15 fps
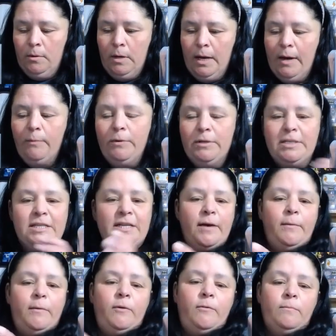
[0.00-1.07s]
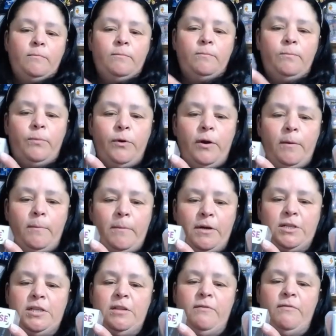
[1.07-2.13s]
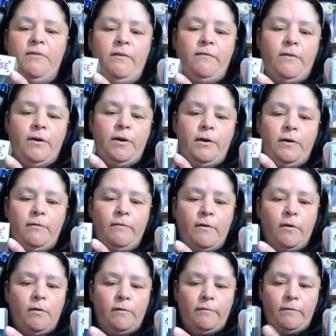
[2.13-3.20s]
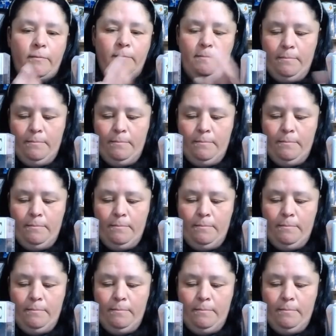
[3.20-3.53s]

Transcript: I would say, pretty much the favorite of all of them.